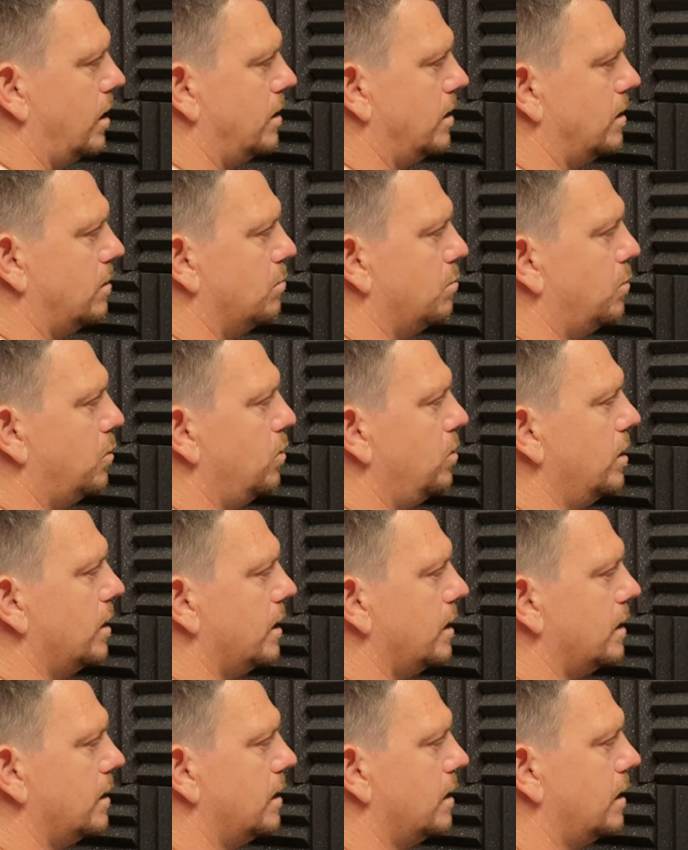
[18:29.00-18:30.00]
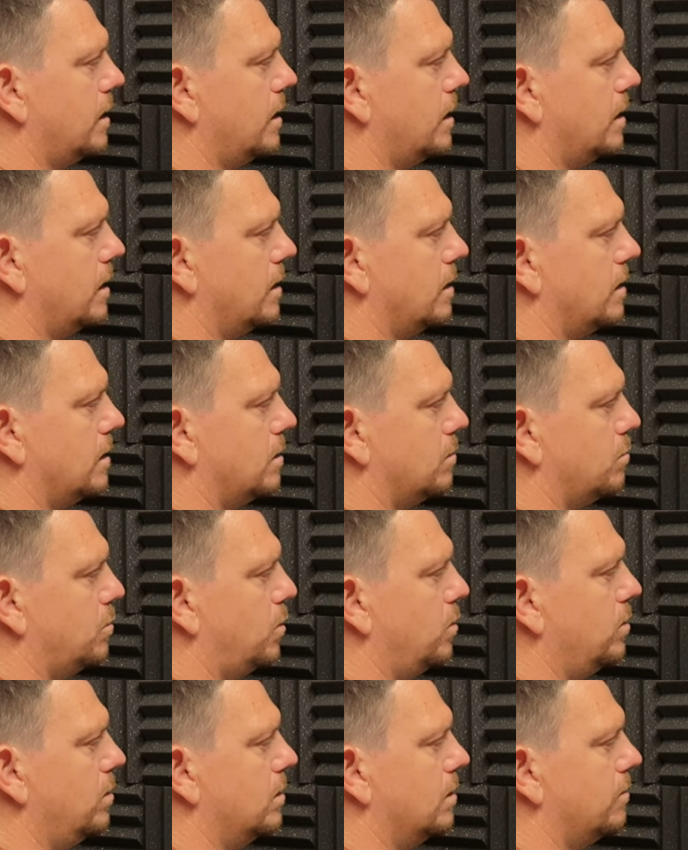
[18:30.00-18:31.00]
and you can pull it, you can
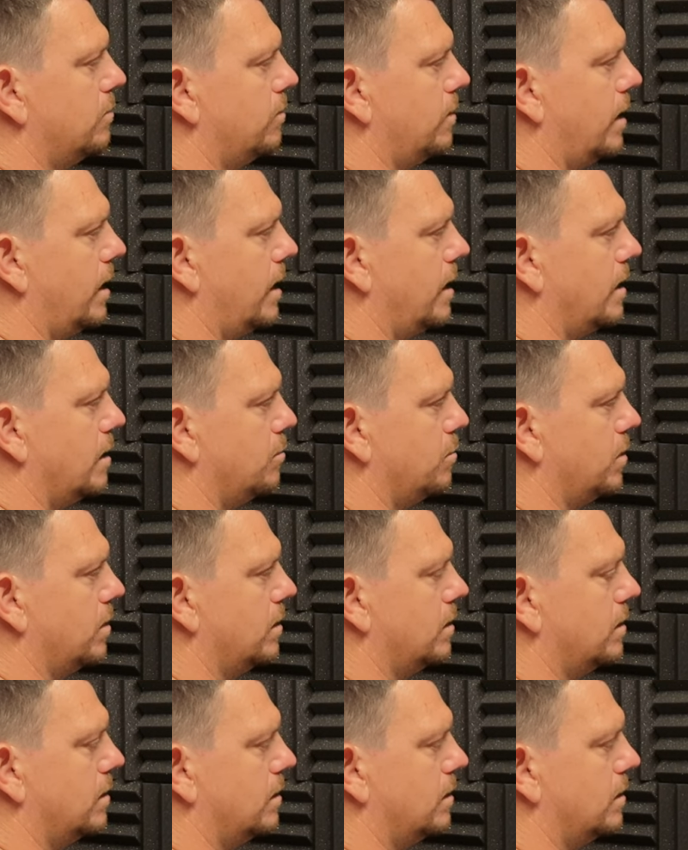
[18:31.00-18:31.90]
pull the flame